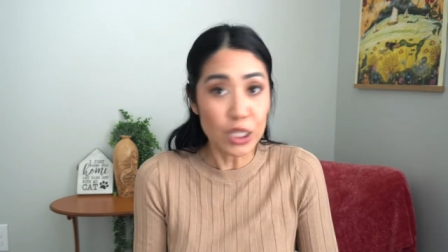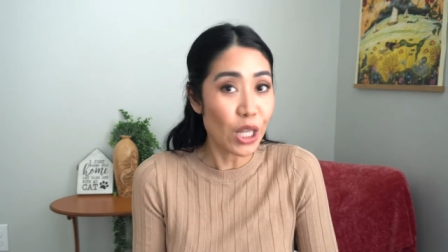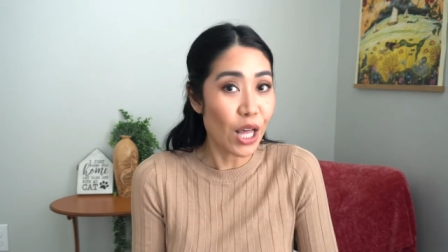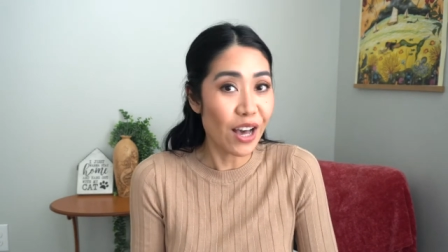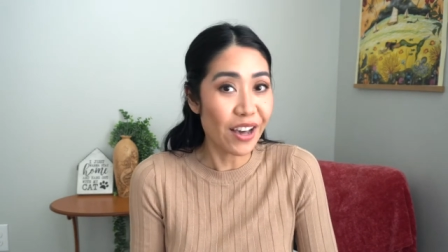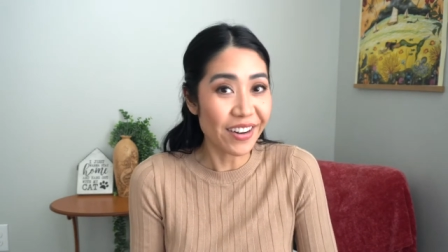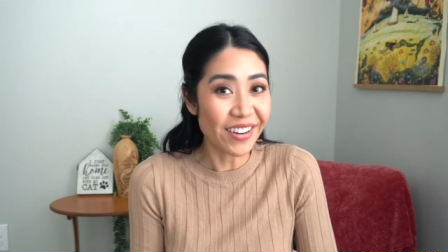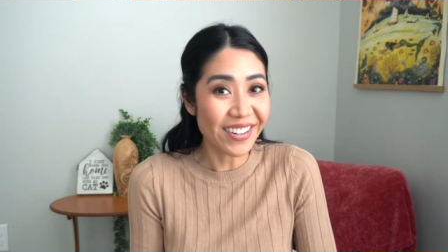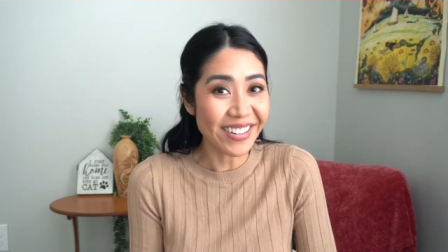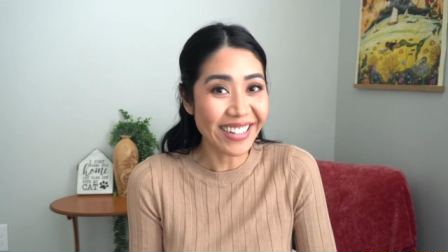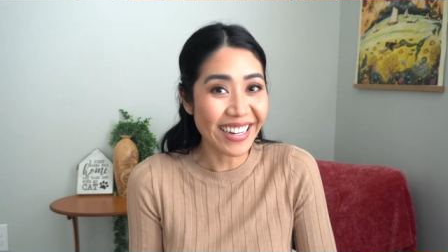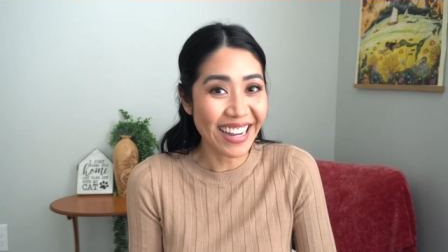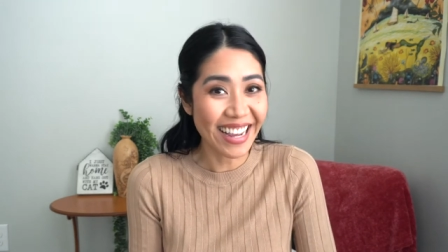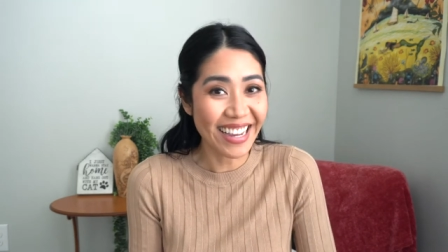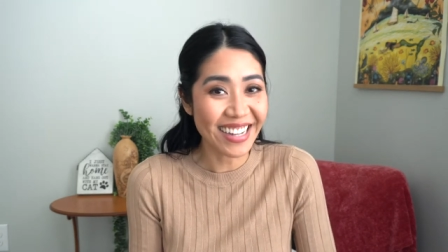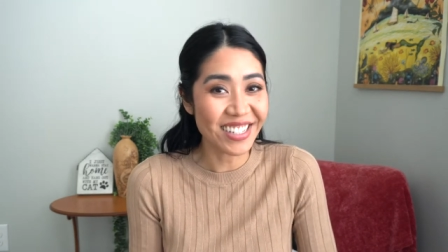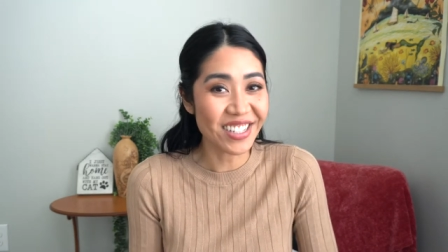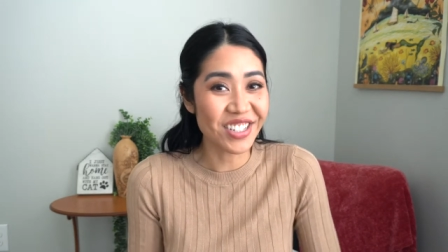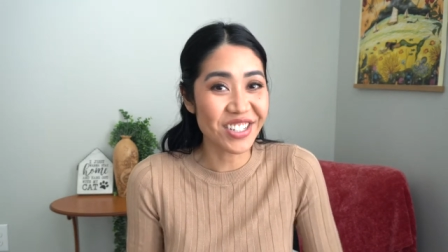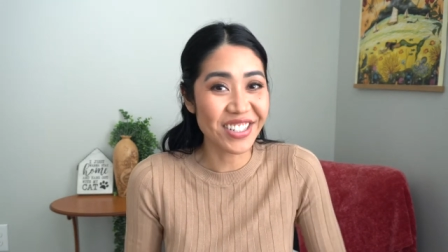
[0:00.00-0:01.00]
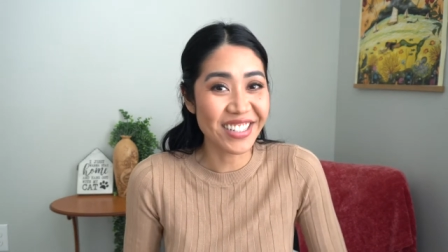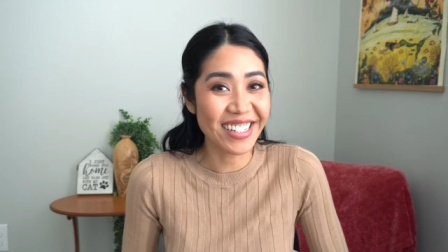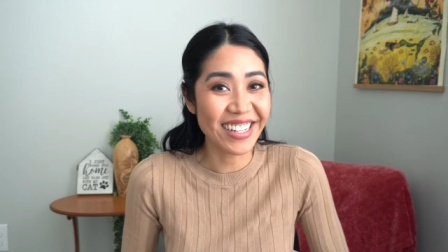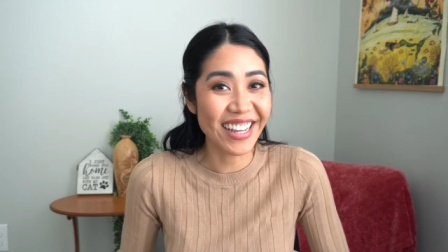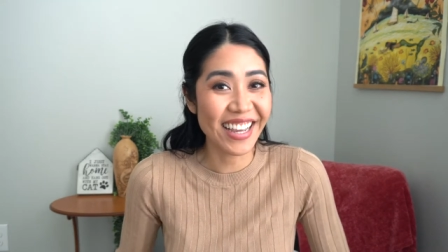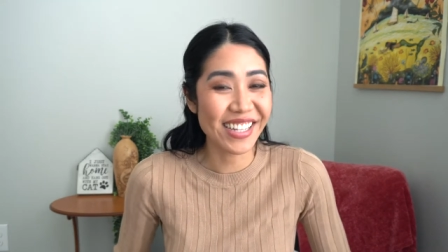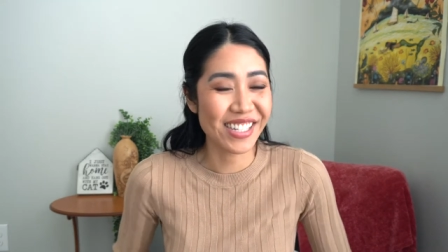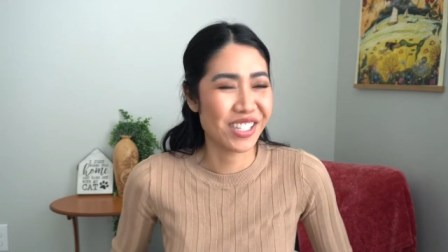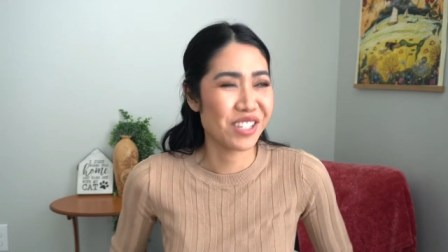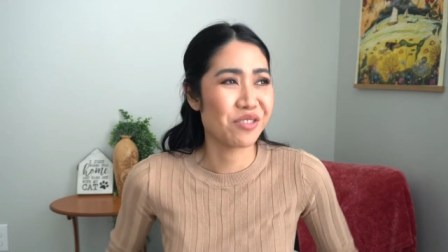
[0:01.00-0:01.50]
lot on hand just in
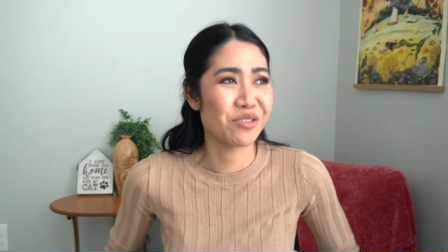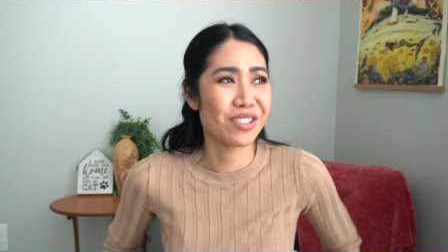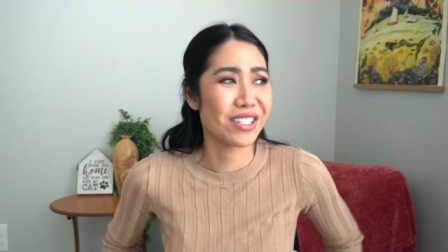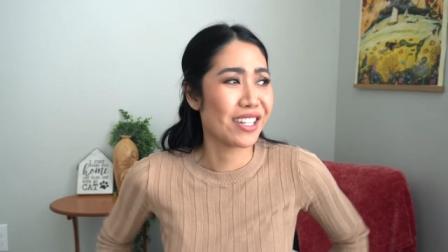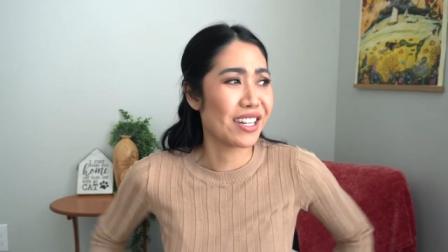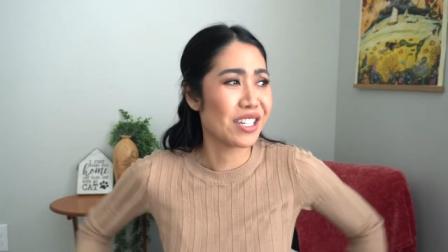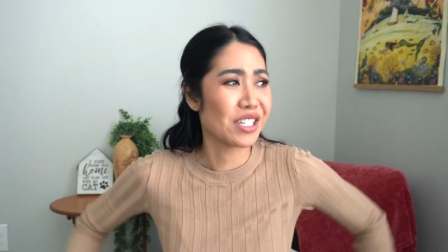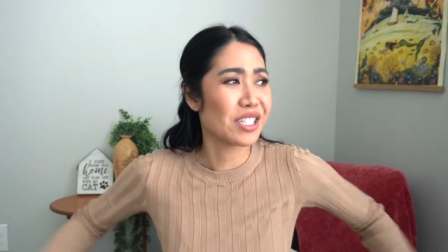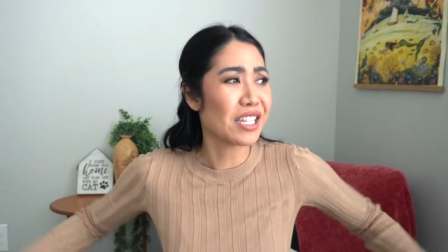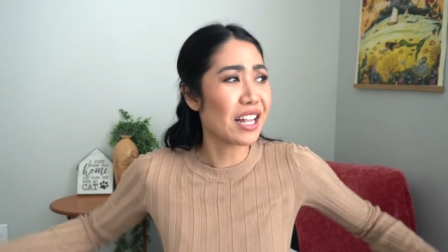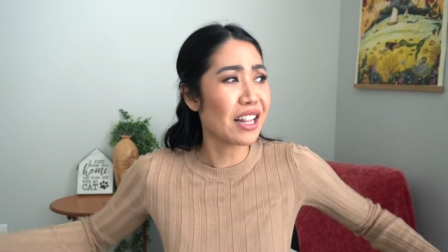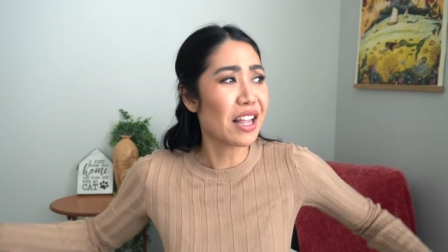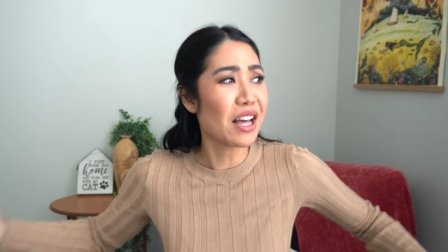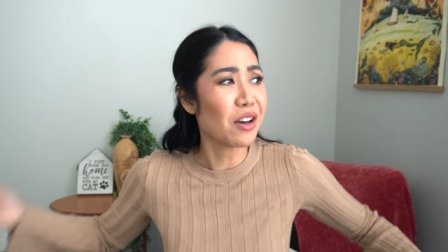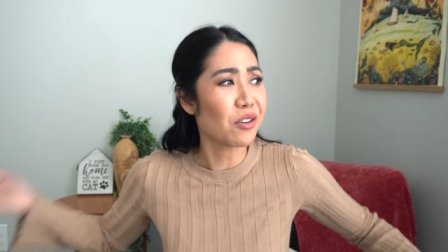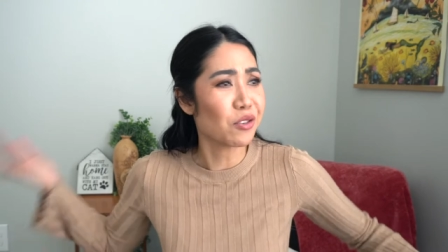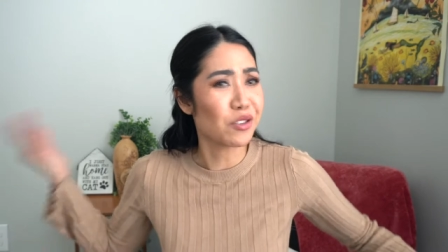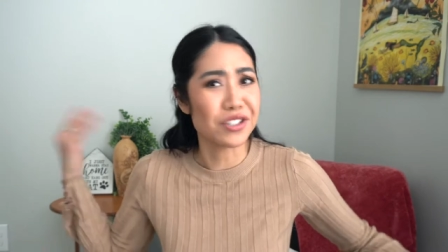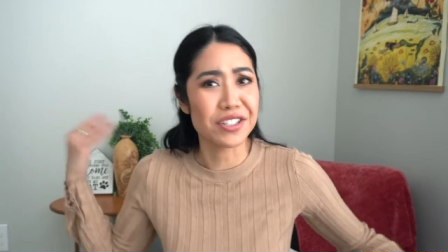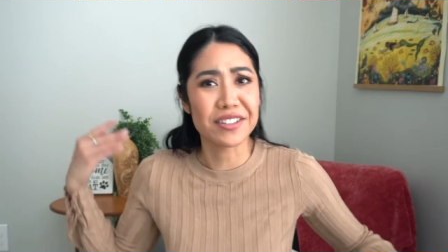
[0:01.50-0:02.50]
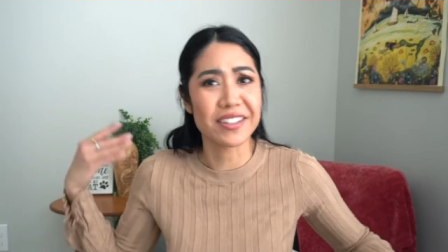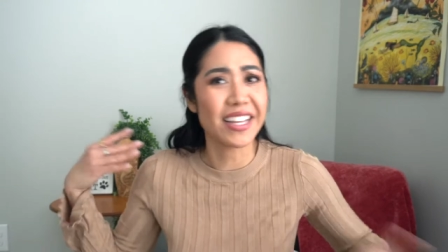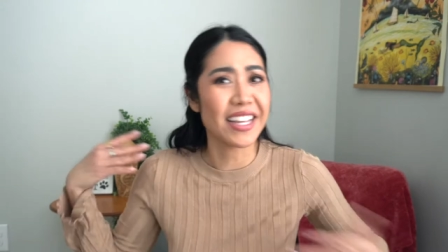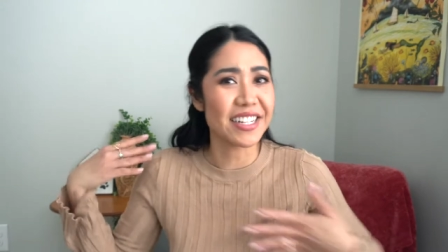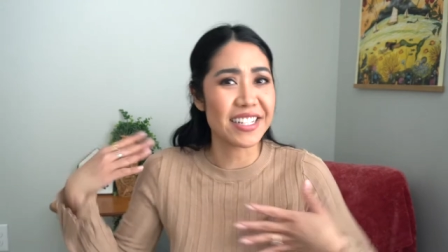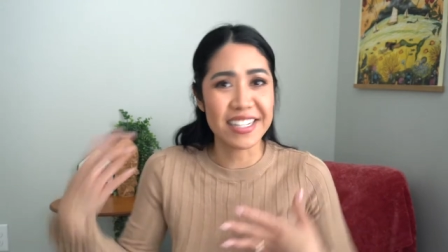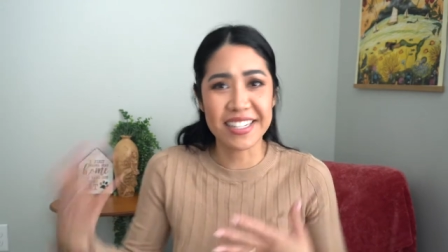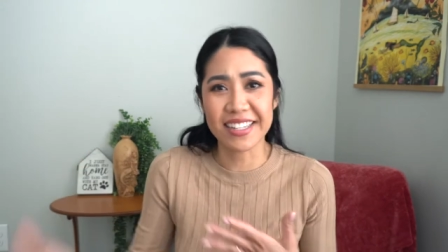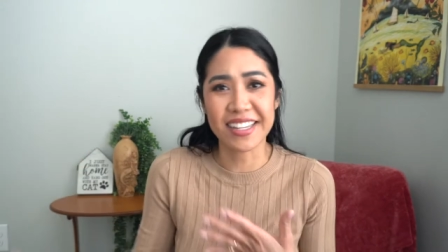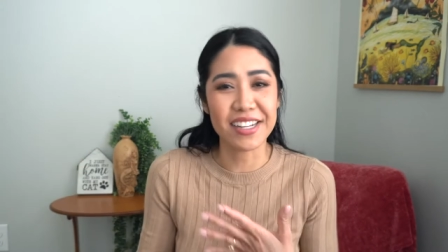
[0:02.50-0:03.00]
case it was going to sell out or
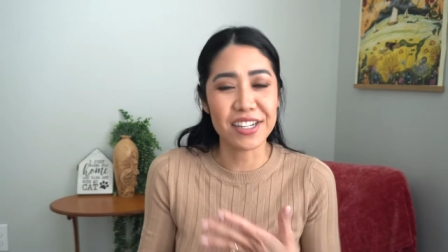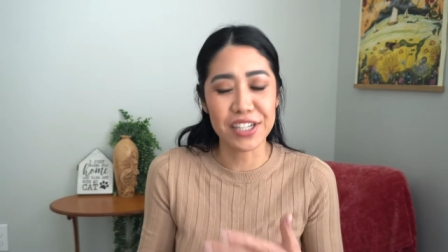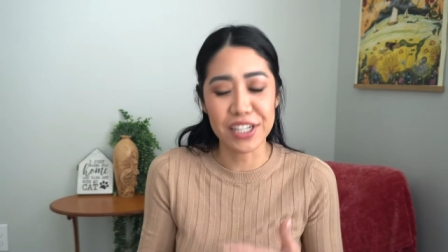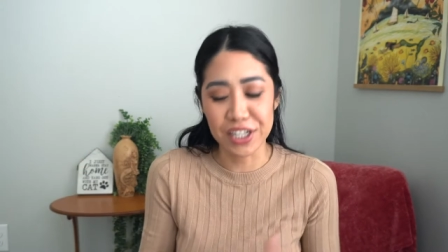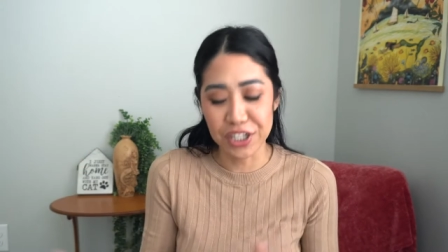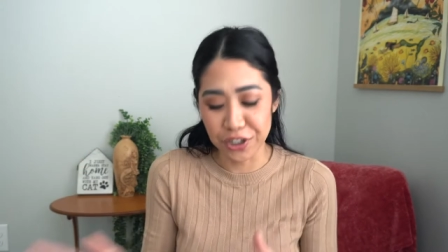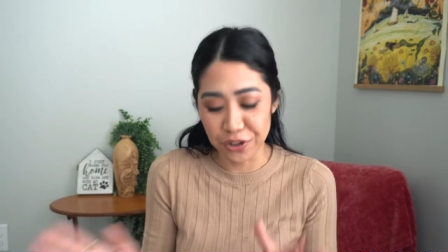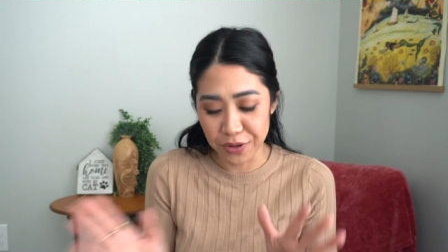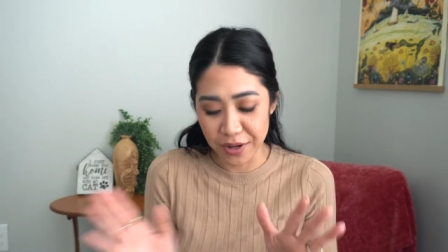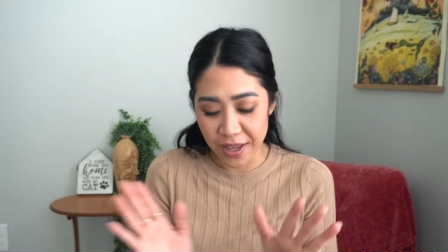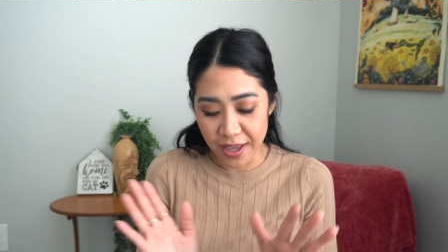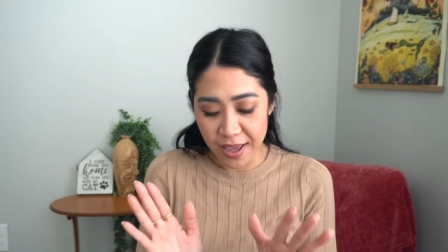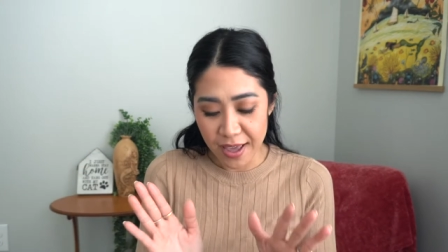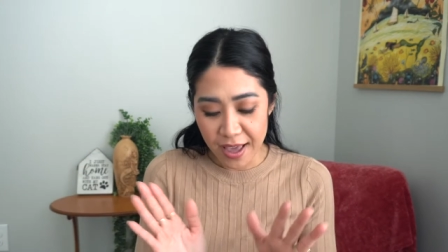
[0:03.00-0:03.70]
get discontinued.